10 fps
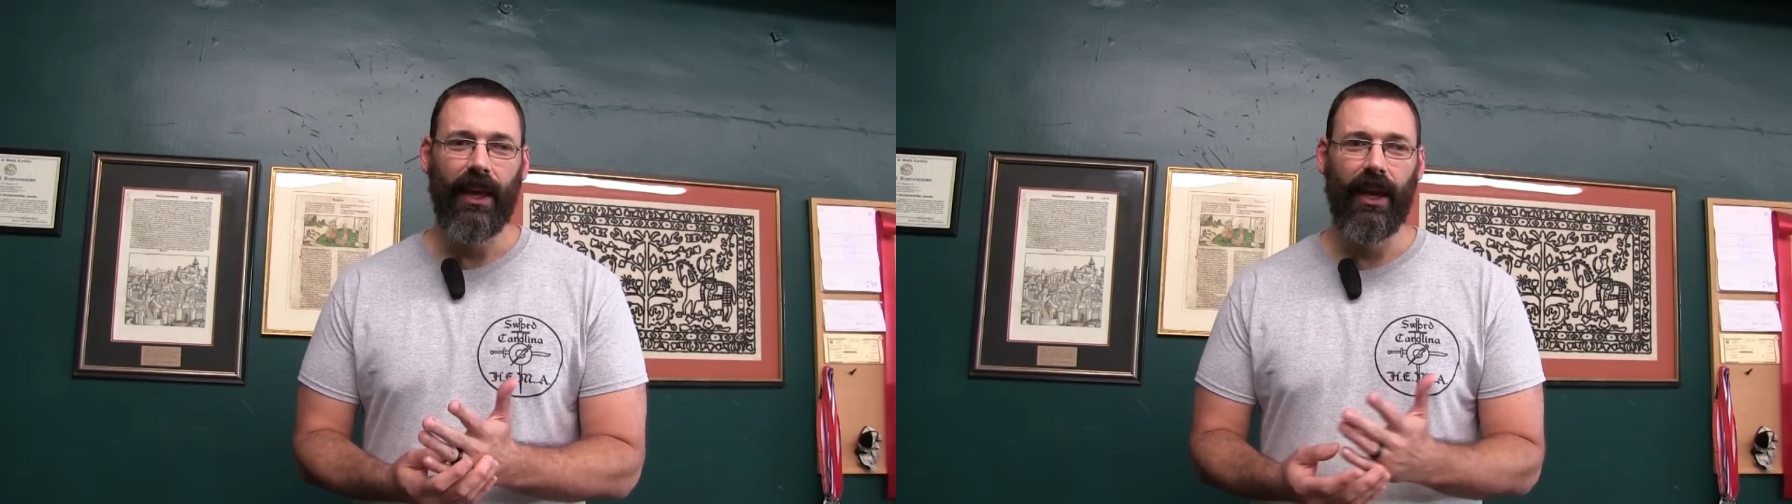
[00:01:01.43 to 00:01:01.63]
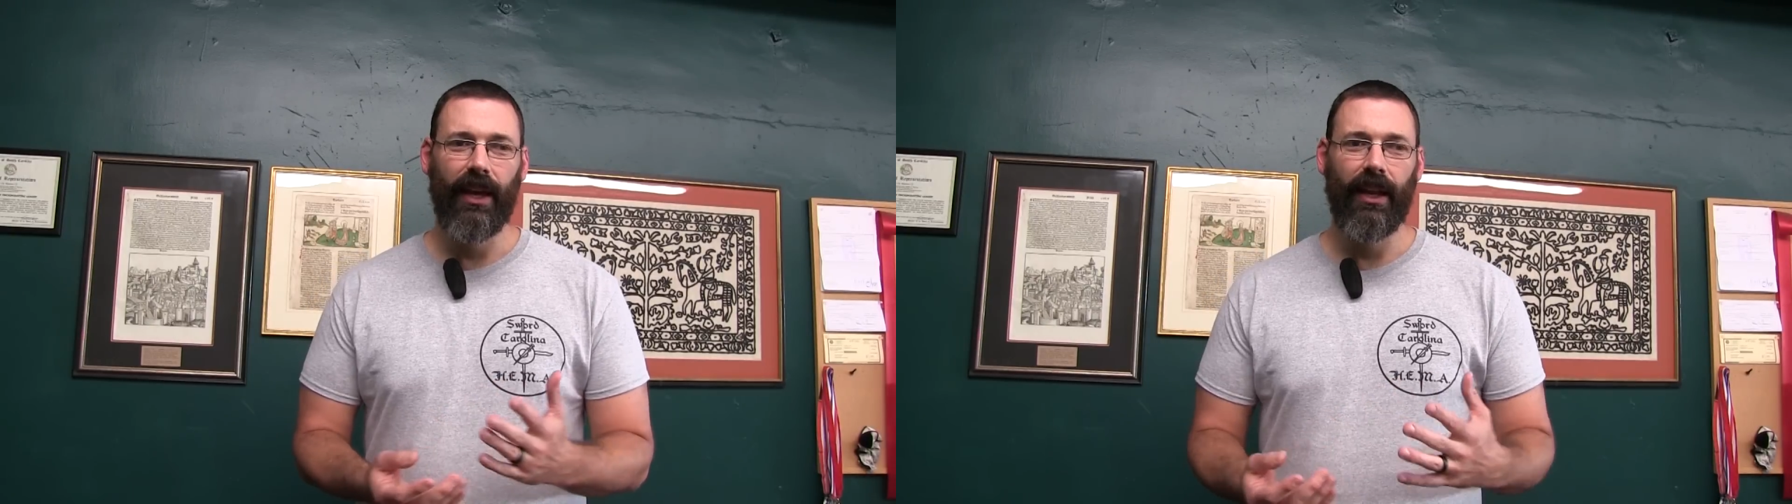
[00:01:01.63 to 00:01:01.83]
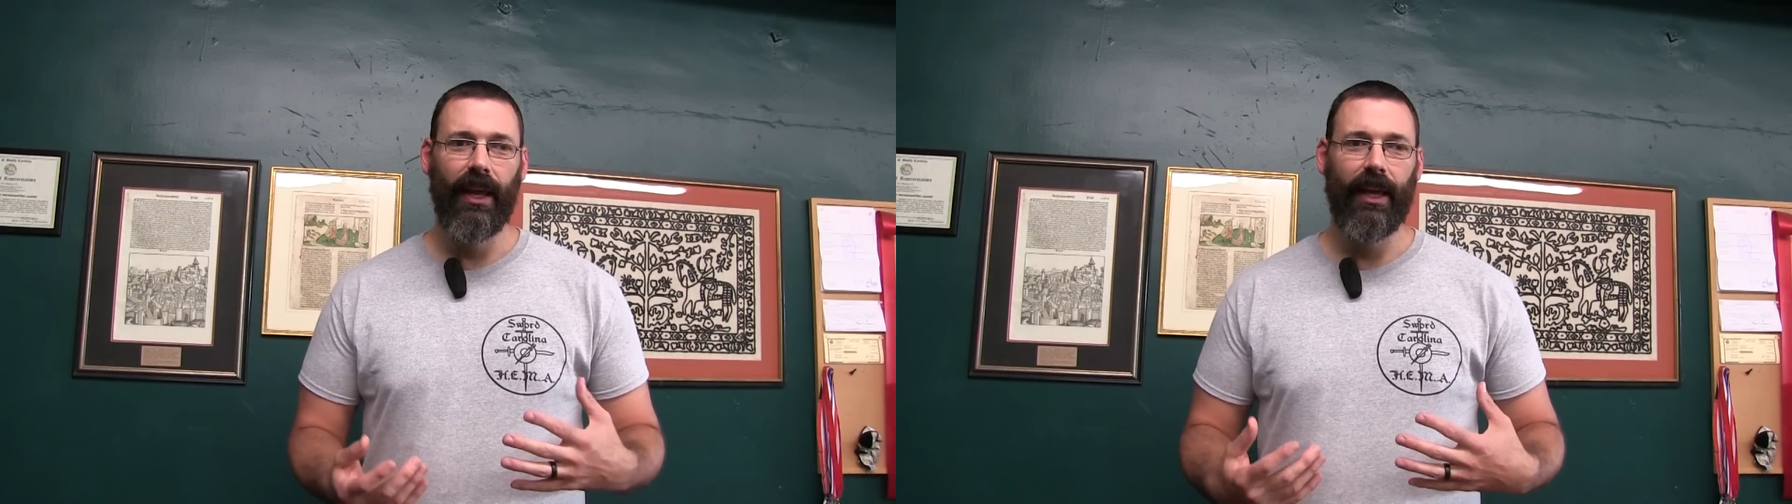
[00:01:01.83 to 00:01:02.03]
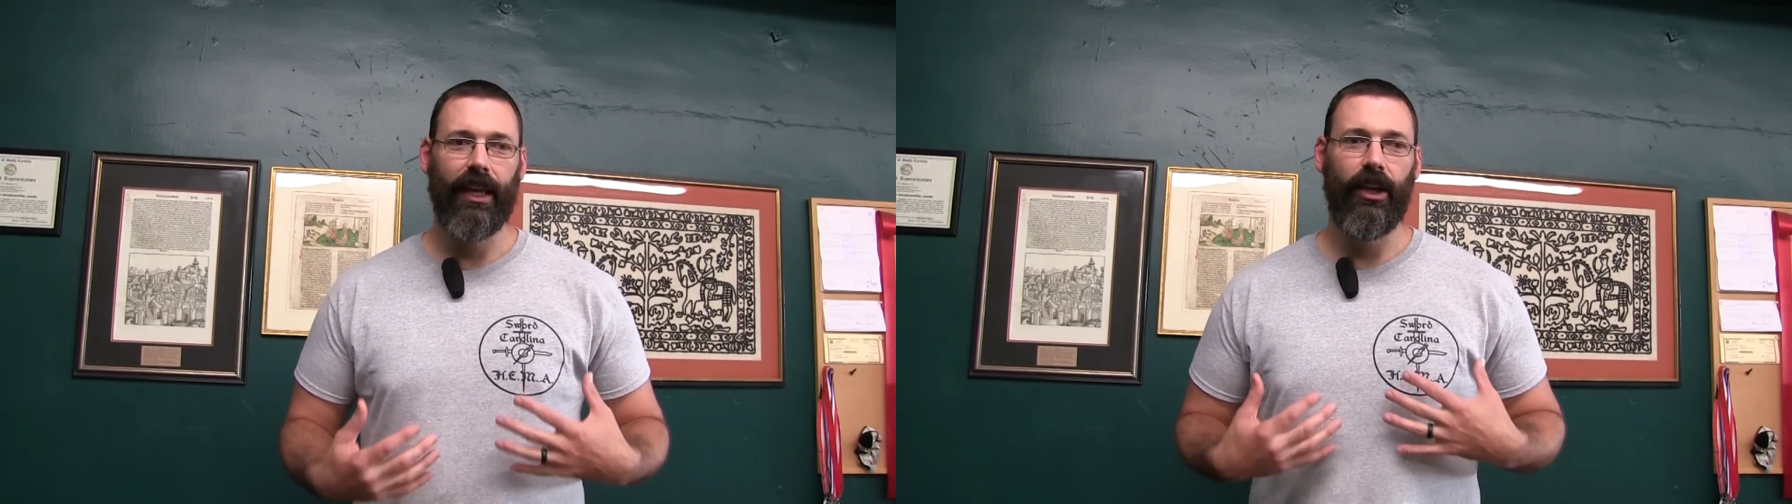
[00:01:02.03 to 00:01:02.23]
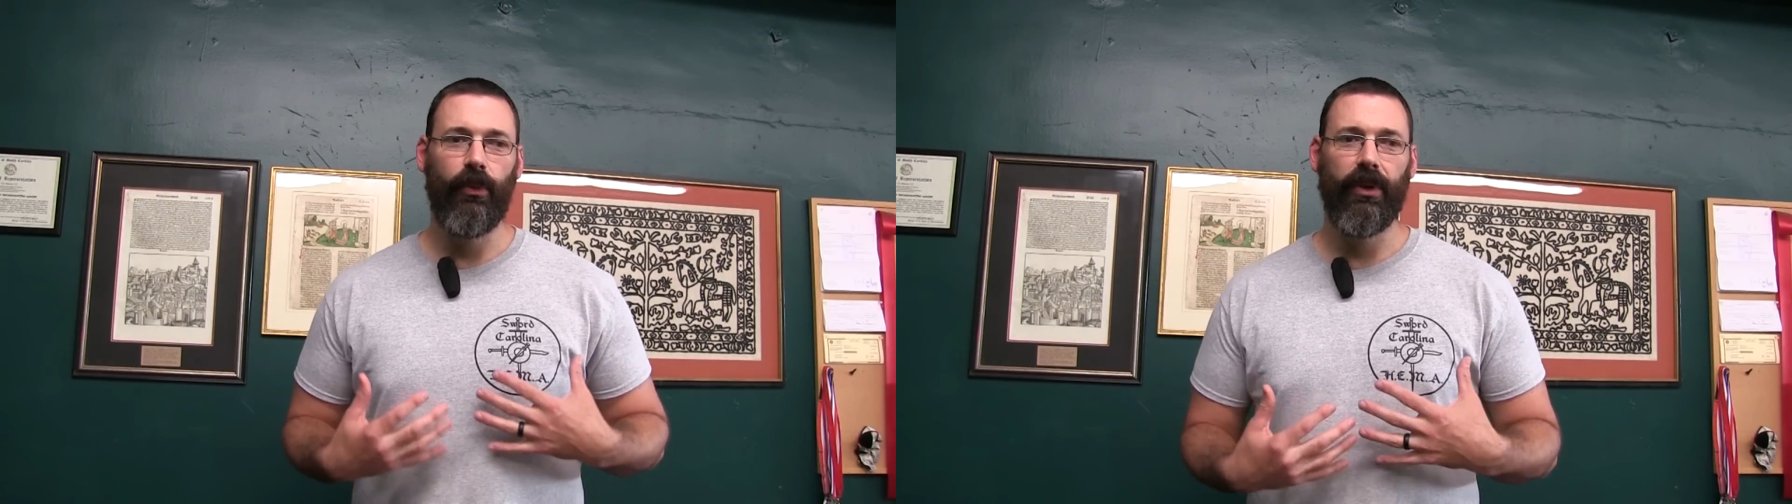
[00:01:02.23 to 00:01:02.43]
And
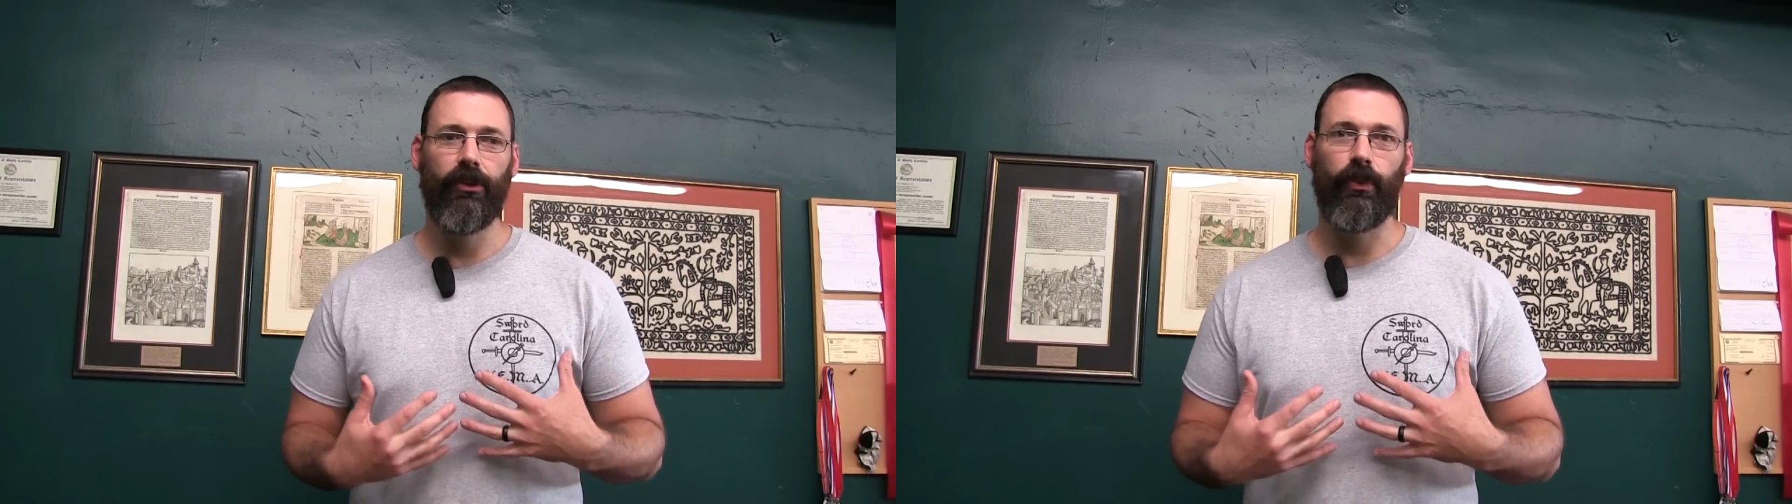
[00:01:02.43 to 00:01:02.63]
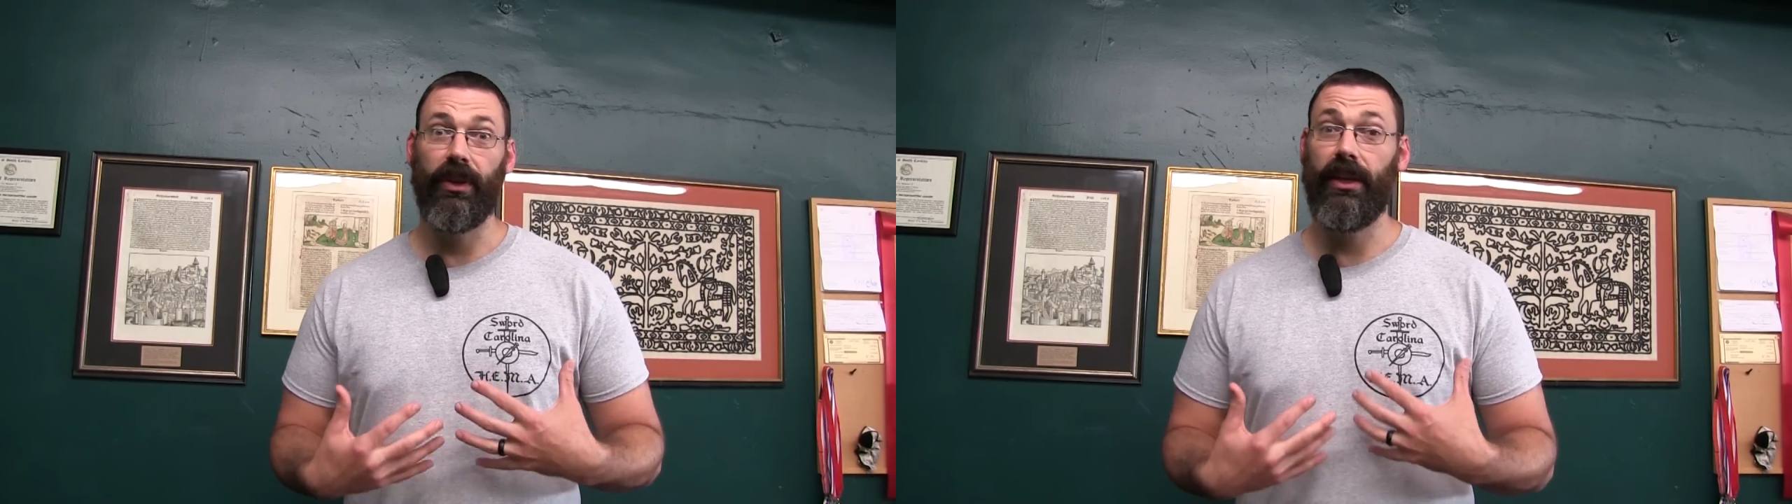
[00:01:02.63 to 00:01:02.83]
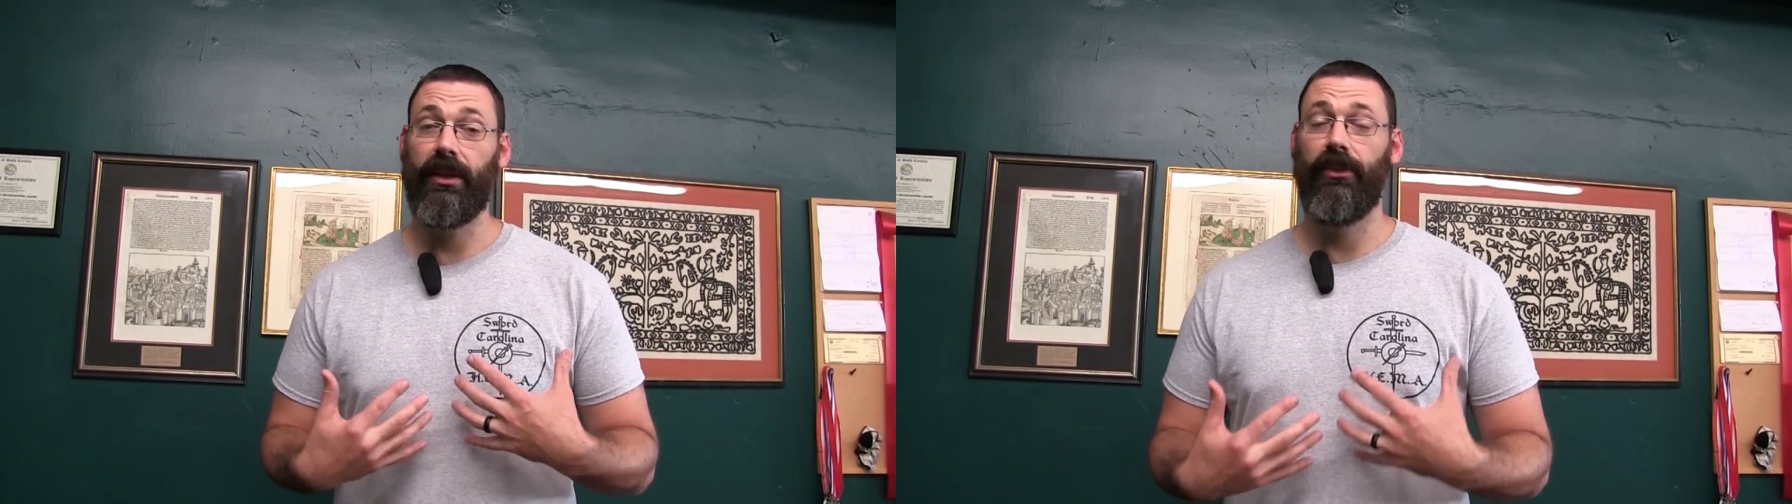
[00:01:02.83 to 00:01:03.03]
he was really